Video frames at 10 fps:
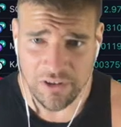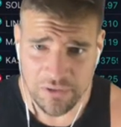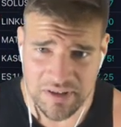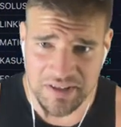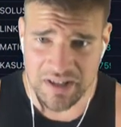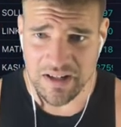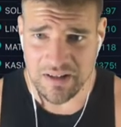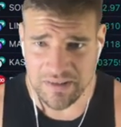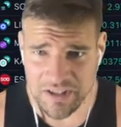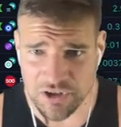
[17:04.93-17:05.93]
As you can see,
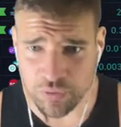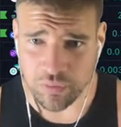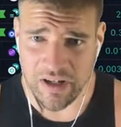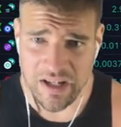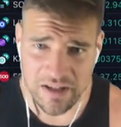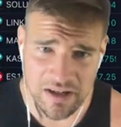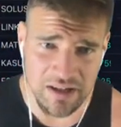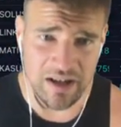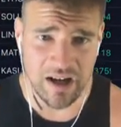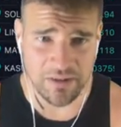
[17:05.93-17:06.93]
this green
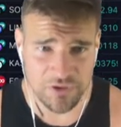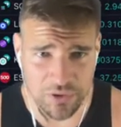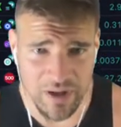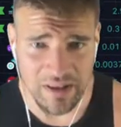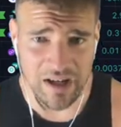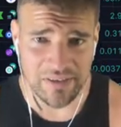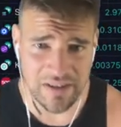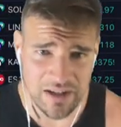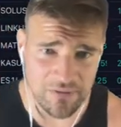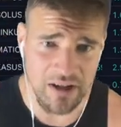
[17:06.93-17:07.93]
kind of trend line
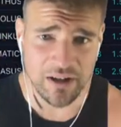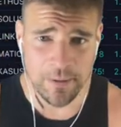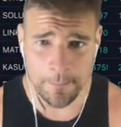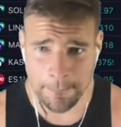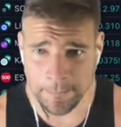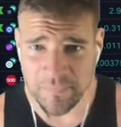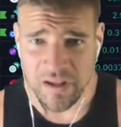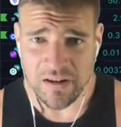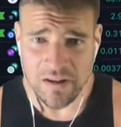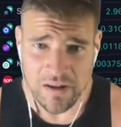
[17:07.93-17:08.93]
thingy right here.
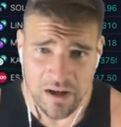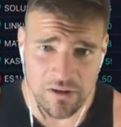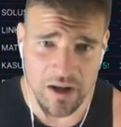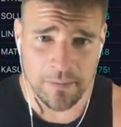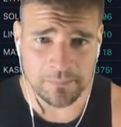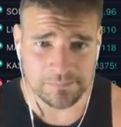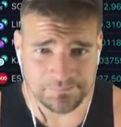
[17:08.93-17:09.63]
All right.